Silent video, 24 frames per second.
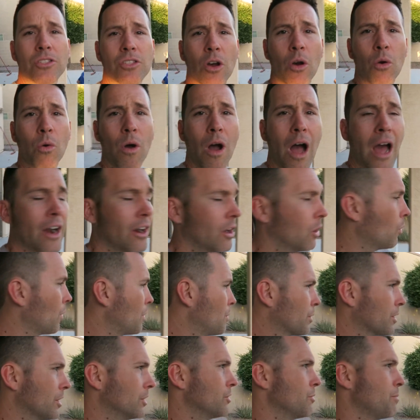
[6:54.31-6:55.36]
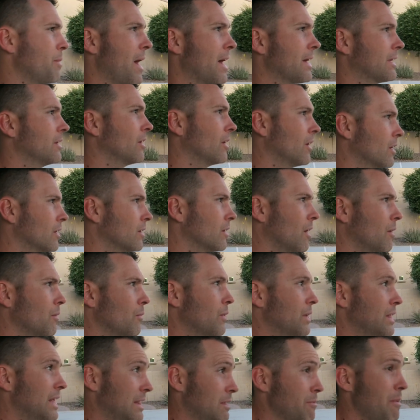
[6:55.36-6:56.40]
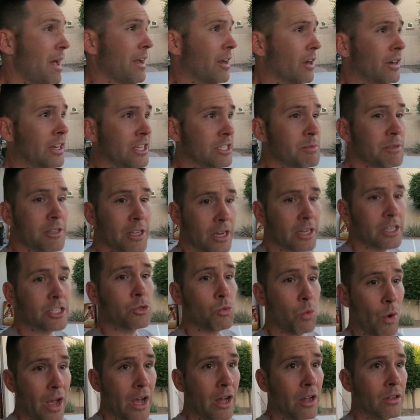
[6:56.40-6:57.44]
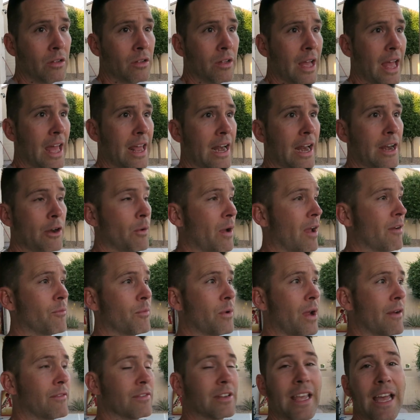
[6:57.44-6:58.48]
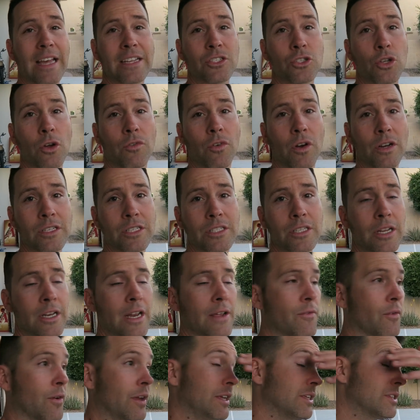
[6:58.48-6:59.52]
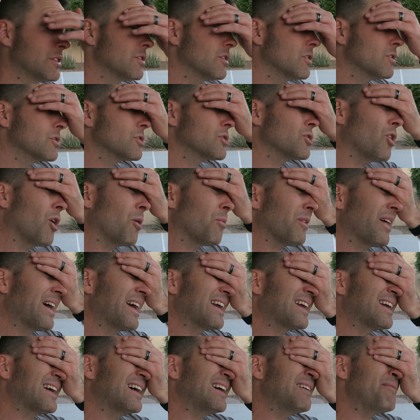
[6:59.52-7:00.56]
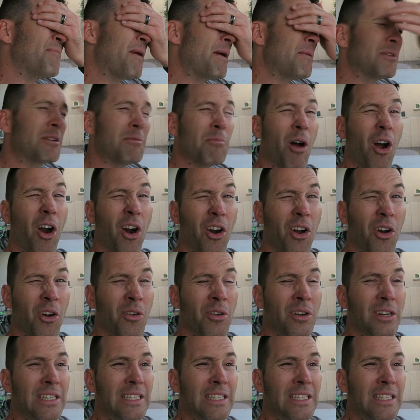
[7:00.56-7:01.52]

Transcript: So I don't know when we're gonna do the backyard. The backyard needs to be done as well. And I know we're having guests over on Sunday for Easter, so I'm like, maybe tomorrow?